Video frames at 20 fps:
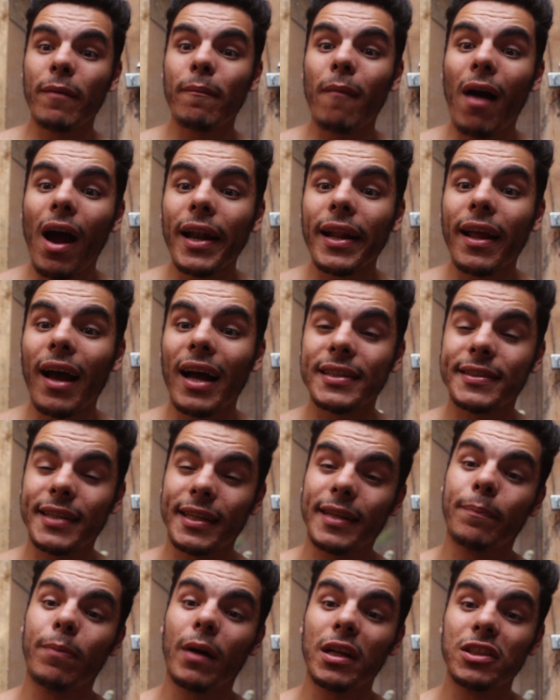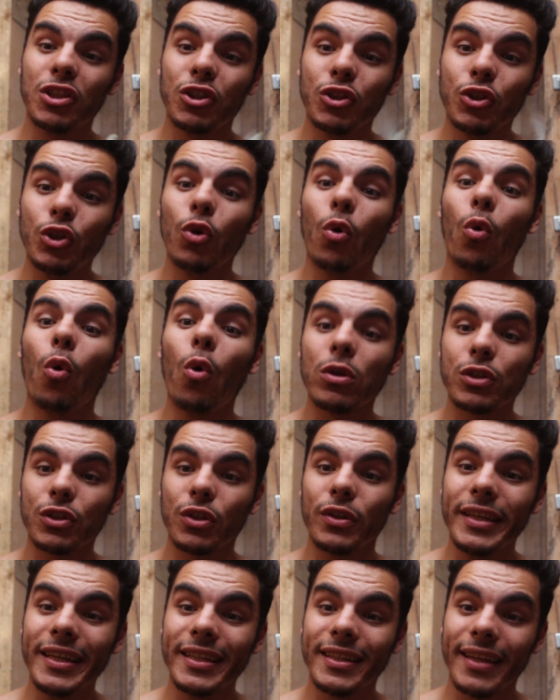in mind, guys, that the budgies do
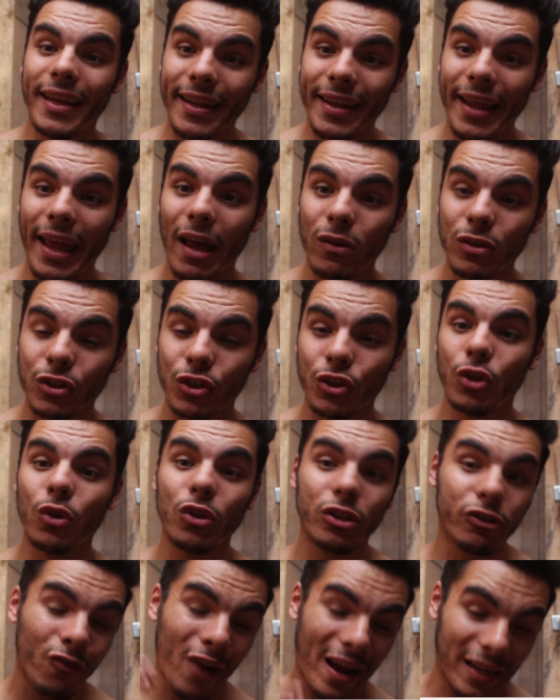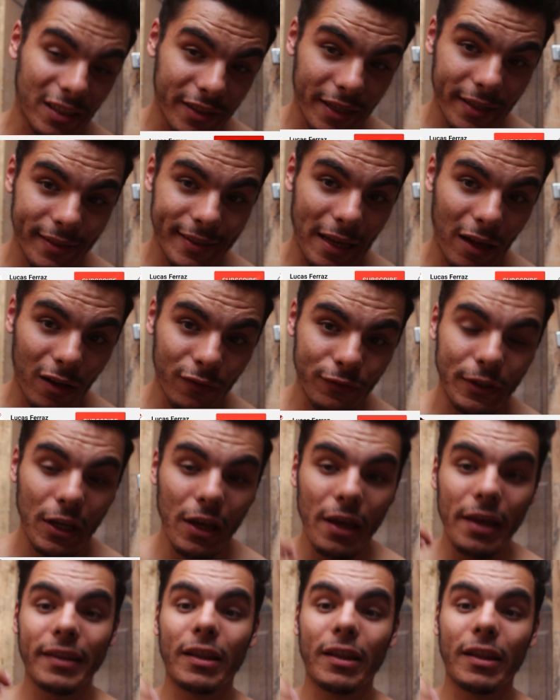also need their nails to scratch themselves.